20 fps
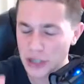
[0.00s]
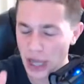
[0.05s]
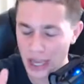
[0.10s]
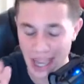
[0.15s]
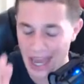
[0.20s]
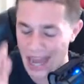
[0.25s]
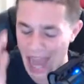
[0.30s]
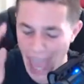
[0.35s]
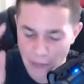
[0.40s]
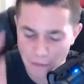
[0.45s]

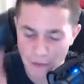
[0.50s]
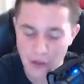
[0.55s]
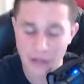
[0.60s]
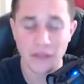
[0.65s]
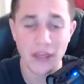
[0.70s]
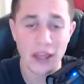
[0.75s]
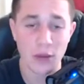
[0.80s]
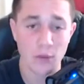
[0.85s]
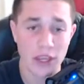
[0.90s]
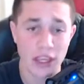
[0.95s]
again,
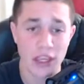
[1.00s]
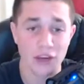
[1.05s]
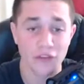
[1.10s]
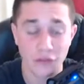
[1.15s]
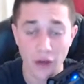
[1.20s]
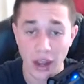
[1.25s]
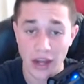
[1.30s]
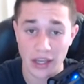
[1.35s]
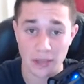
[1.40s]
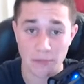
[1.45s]
everything we can
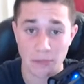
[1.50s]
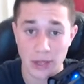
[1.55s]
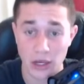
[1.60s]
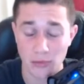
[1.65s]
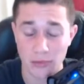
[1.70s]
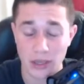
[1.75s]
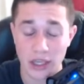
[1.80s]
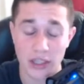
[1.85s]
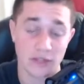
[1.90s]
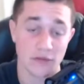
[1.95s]
find at the pier
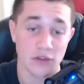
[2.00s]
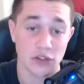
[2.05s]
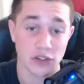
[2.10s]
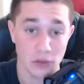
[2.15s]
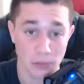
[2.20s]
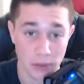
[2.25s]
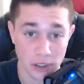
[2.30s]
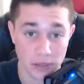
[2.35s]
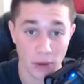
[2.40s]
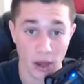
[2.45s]
because of the
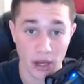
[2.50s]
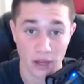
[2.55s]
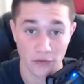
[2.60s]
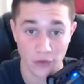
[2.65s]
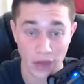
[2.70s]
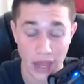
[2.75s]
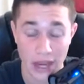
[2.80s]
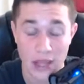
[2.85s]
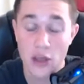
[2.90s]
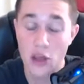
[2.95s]
Super Spawn
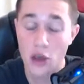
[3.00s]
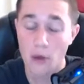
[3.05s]
event,